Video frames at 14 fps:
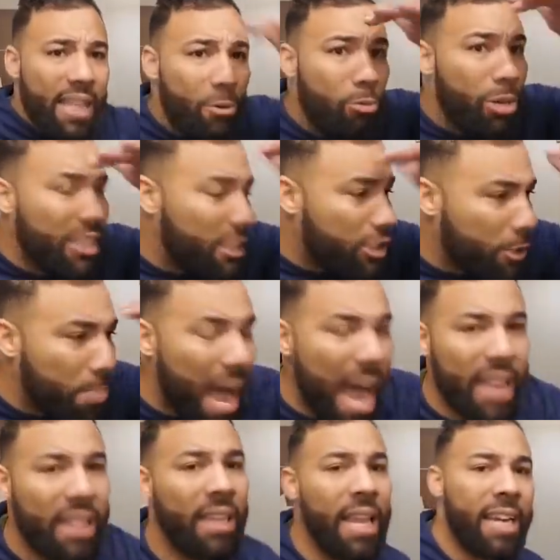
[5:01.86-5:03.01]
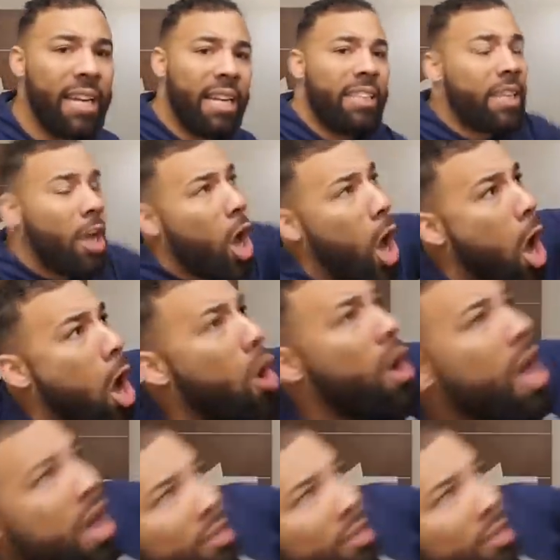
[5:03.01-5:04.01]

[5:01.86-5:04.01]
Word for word: and they went to spy the land and they said, oh,